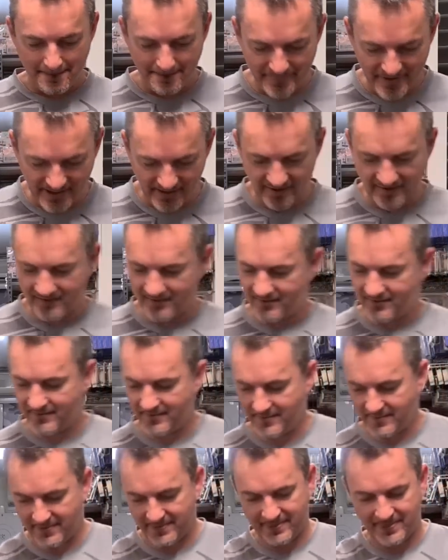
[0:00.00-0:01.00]
but
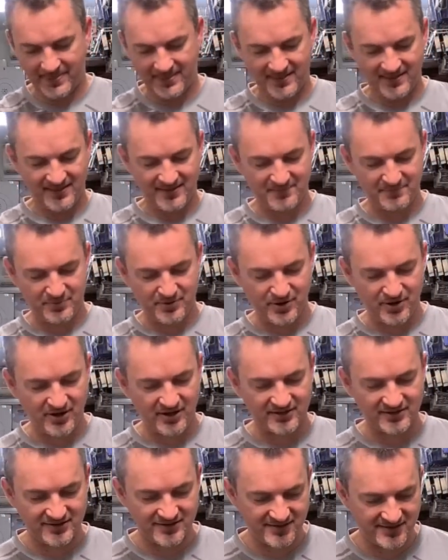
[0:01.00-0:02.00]
the
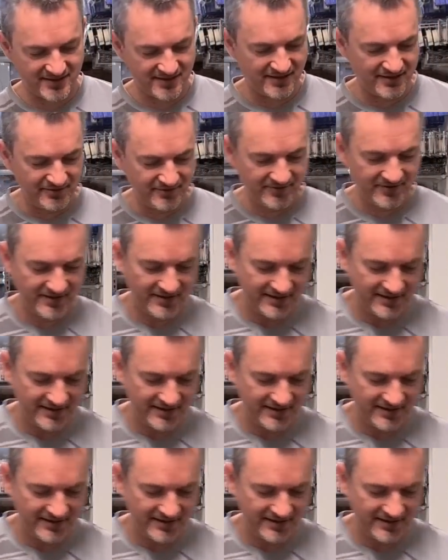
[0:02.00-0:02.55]
product itself,